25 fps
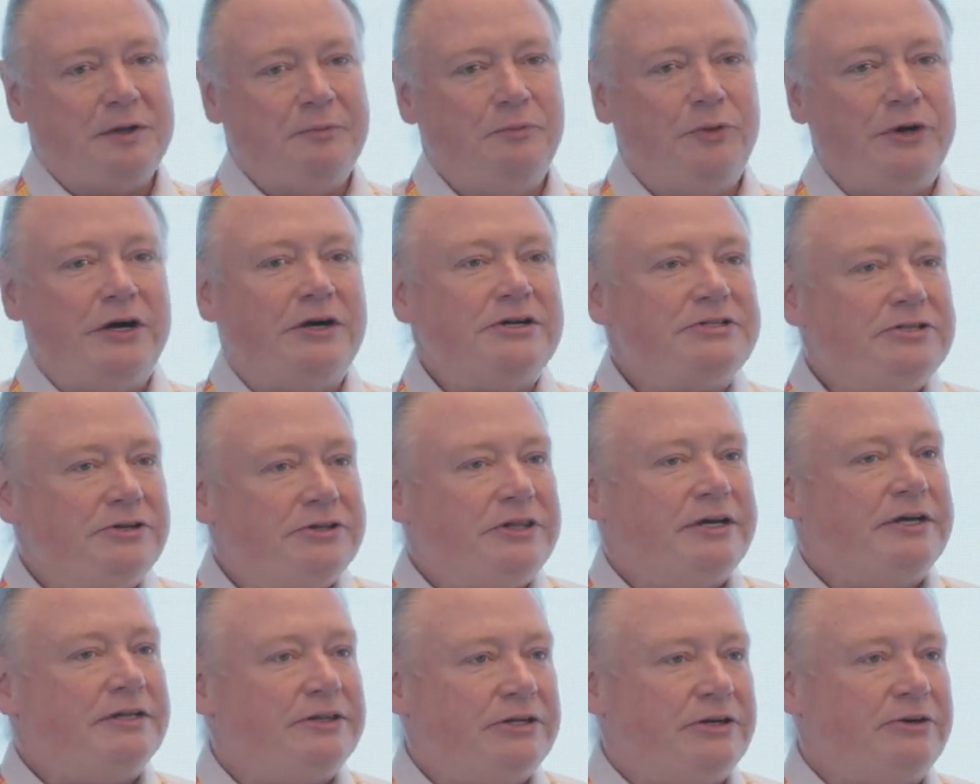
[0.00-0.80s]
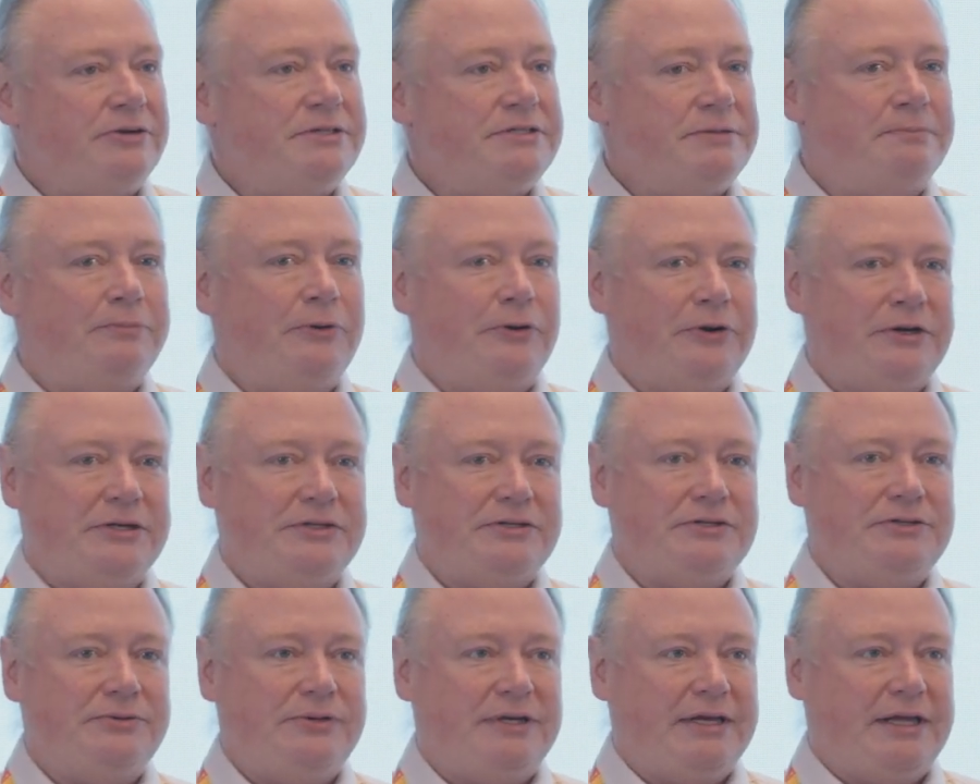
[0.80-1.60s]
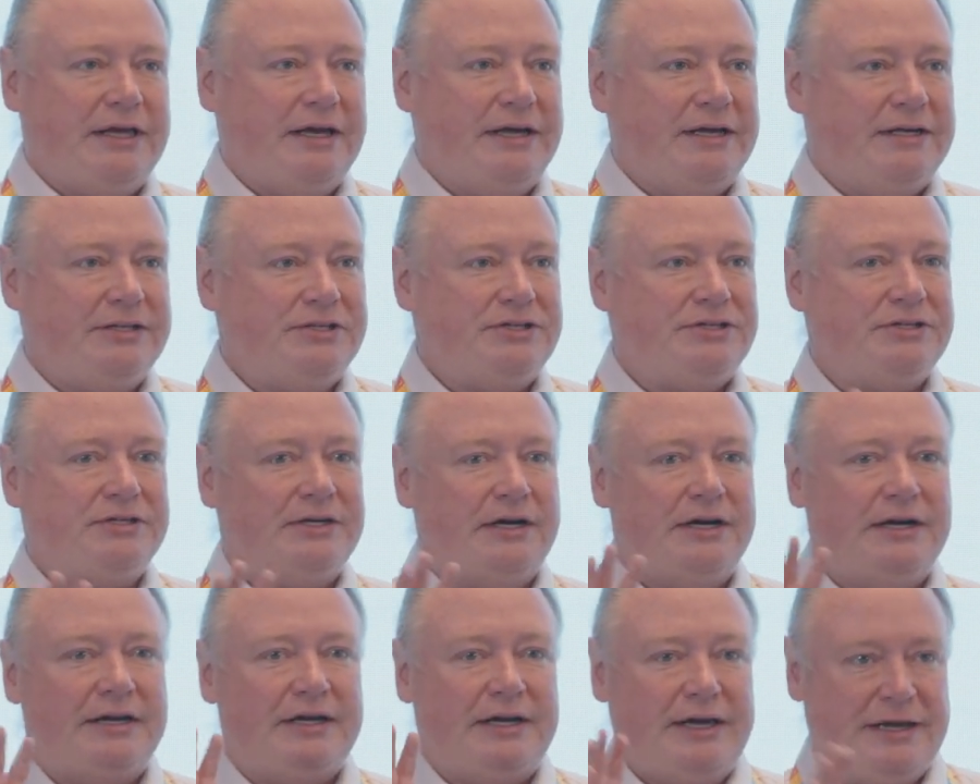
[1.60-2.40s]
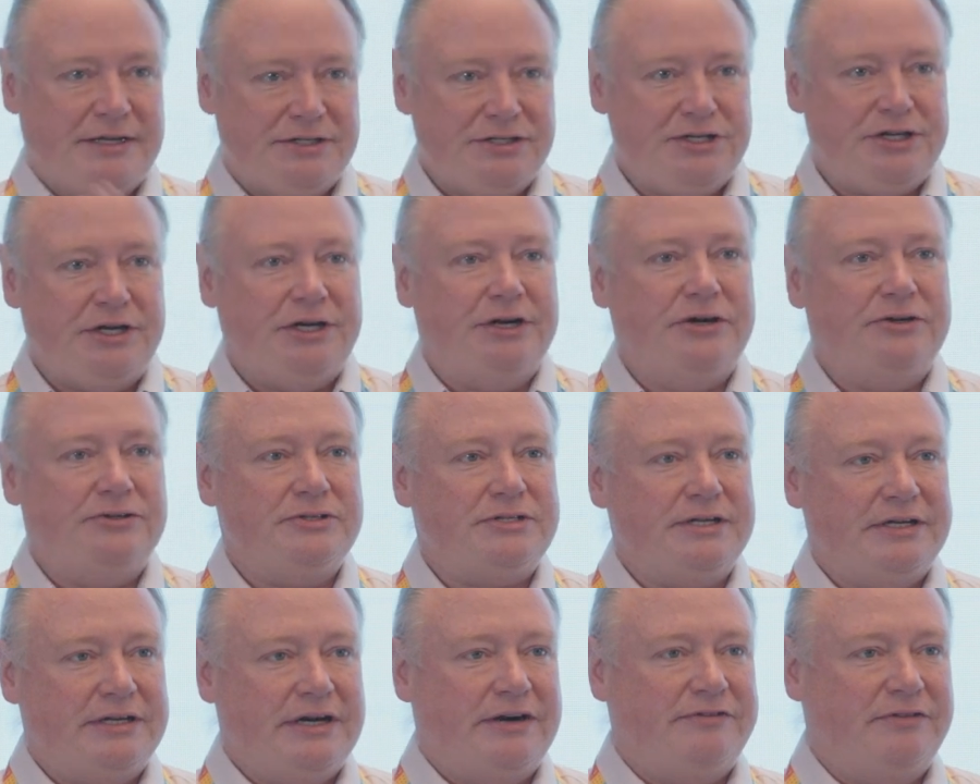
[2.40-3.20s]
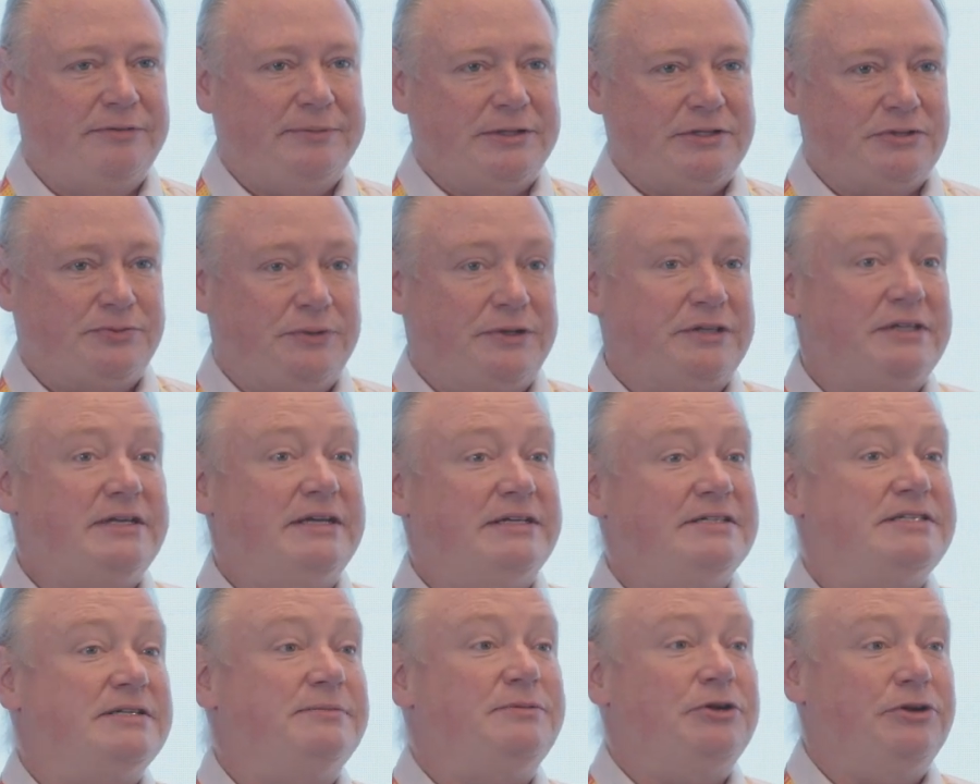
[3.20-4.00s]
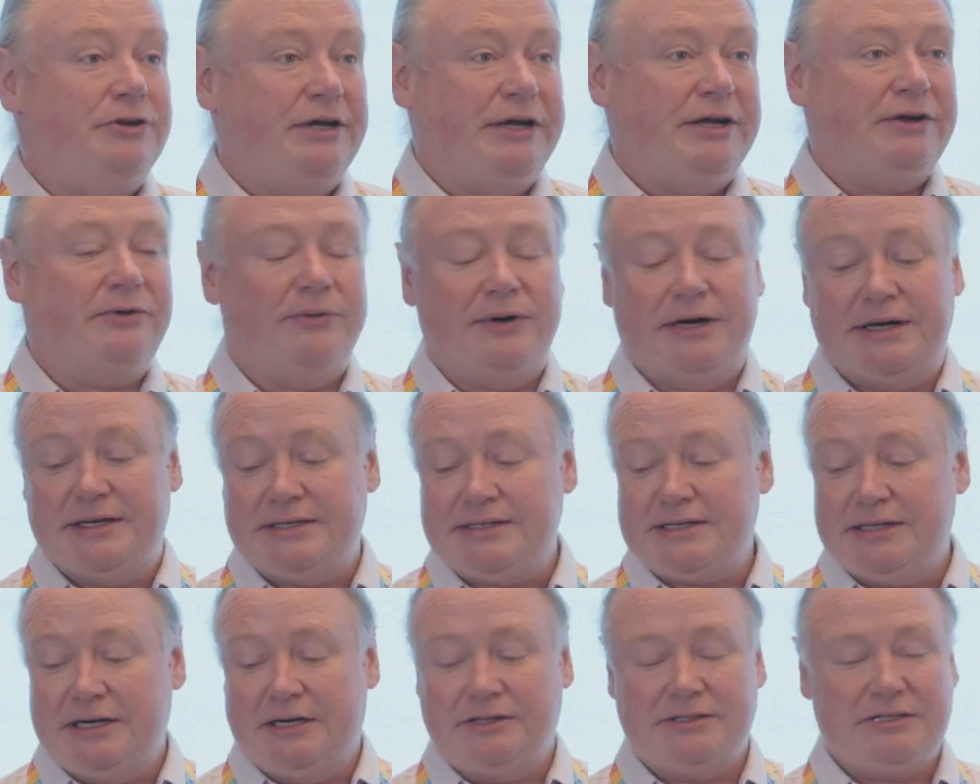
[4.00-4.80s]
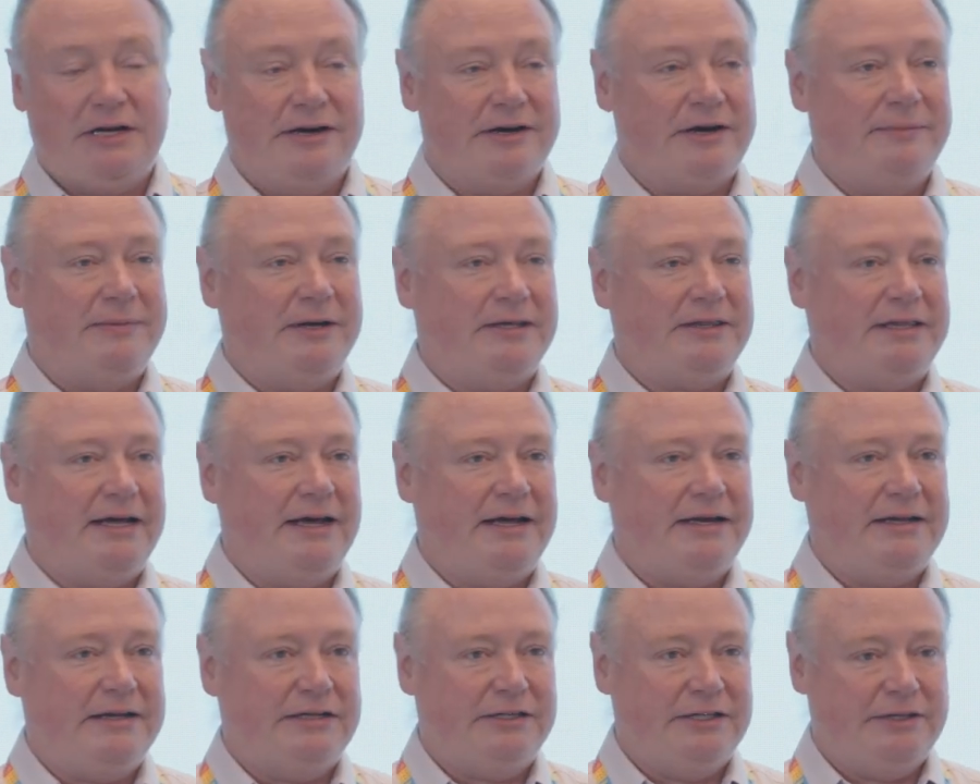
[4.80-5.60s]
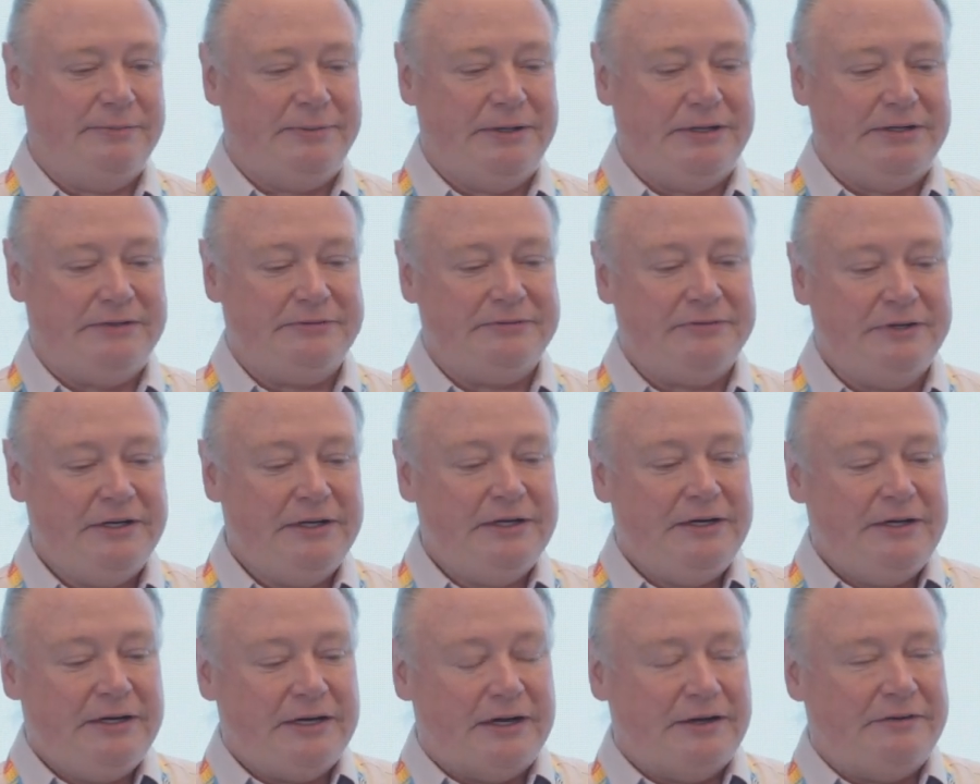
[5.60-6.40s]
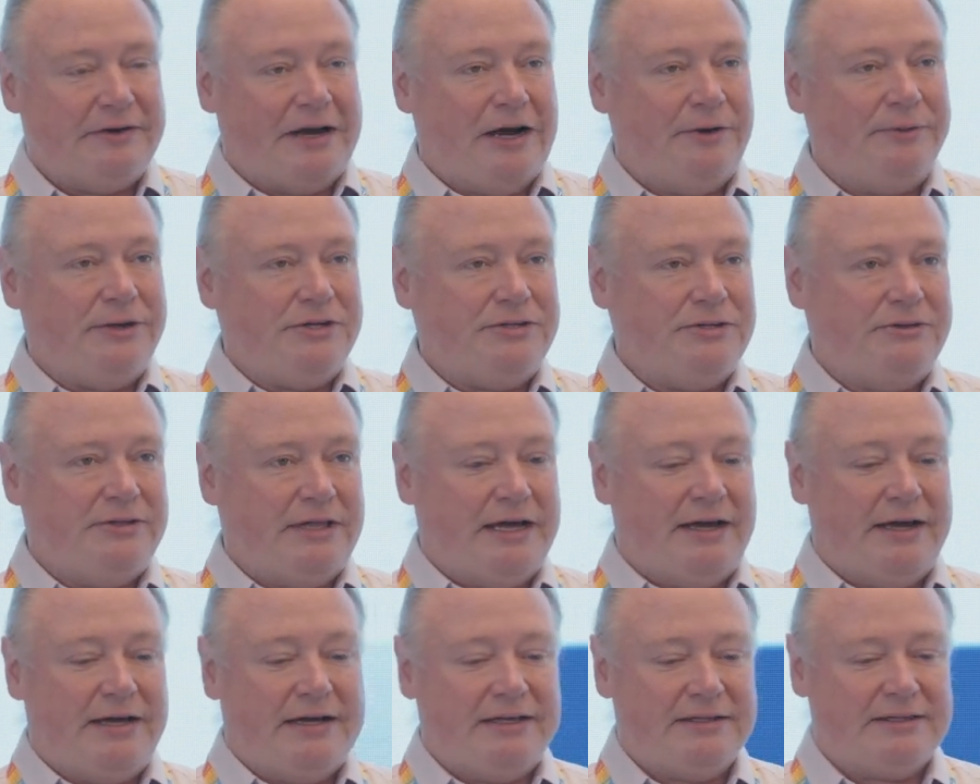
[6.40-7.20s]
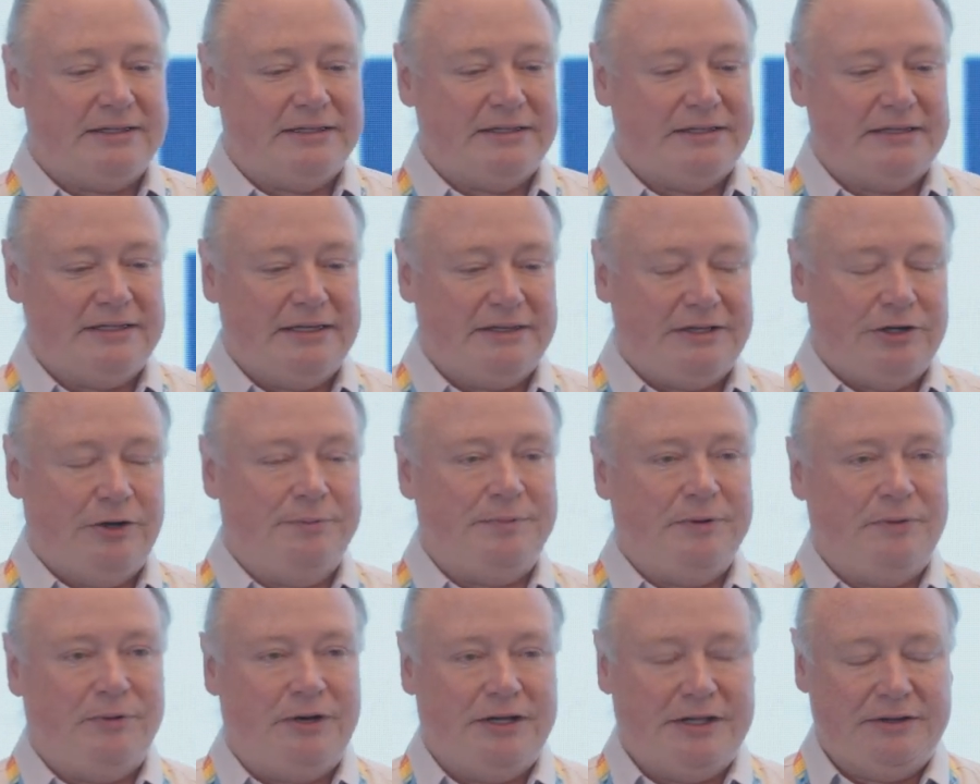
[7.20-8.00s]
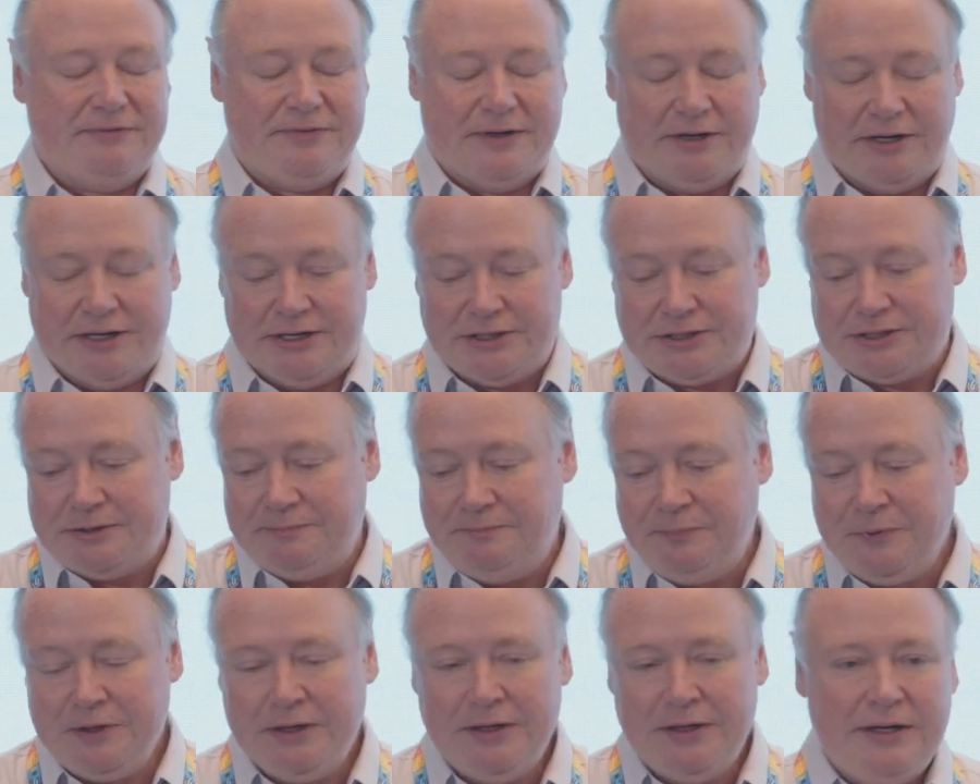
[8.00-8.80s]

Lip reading: We also think, though, it's important to engage NGOs and governments in some unique ways, and I'll talk about that in a little bit of how we do that at the Open Wallet Foundation.